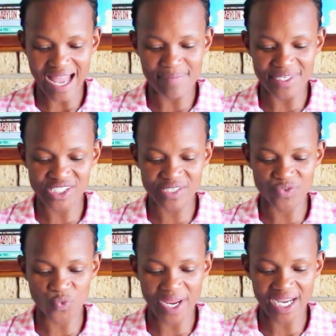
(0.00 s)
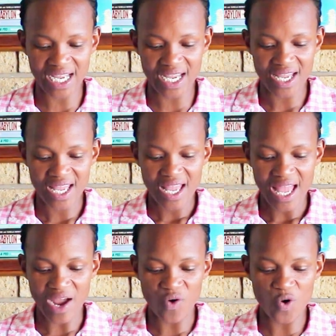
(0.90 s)
I'm a shift worker.
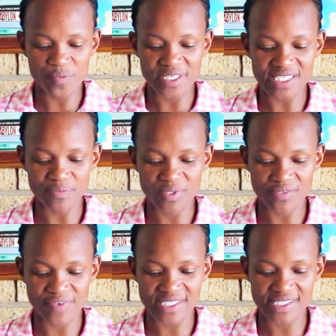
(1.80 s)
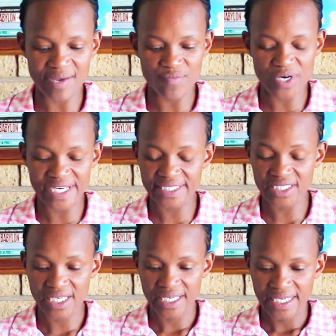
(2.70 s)
I hope this motivates
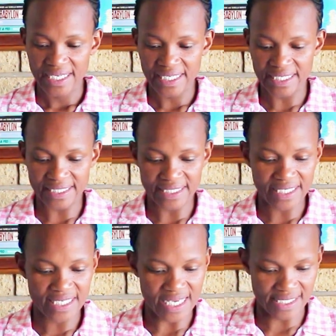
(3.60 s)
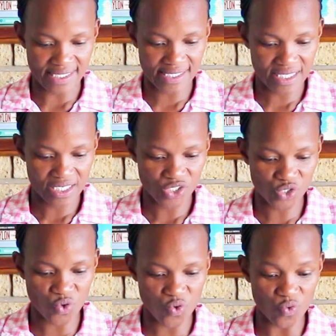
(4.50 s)
someone. Yes,
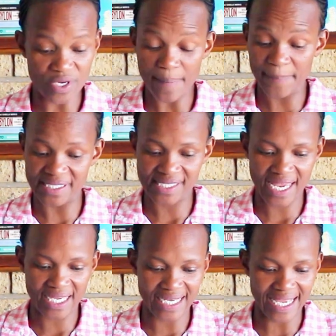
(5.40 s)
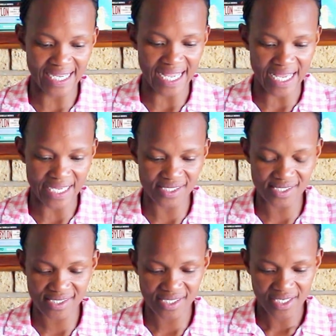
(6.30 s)
so gonna BTEC la
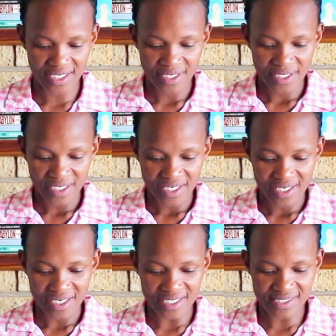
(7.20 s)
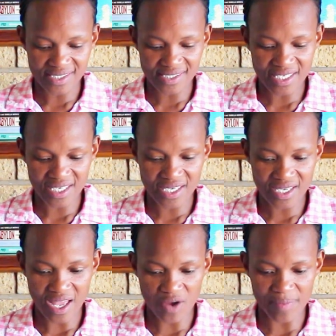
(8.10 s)
guys. Let's see
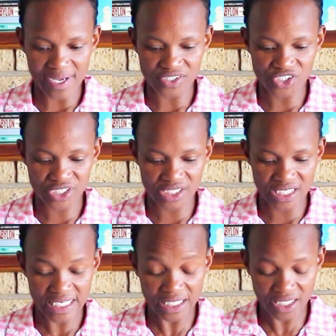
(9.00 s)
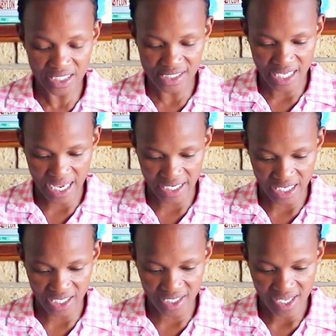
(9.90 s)
how much he is
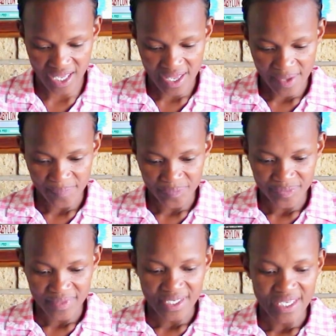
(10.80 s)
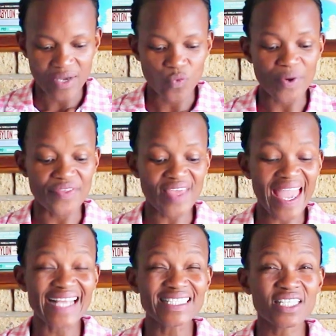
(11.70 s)
earning with
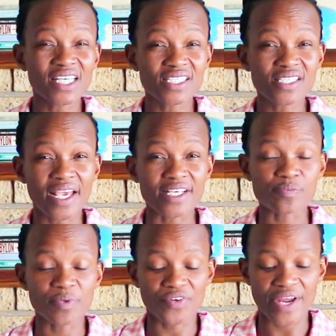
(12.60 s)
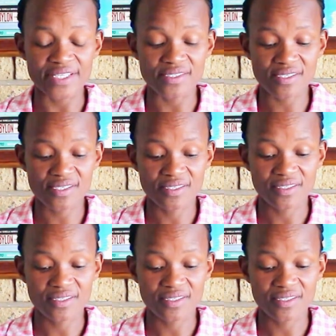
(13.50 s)
8 years experience.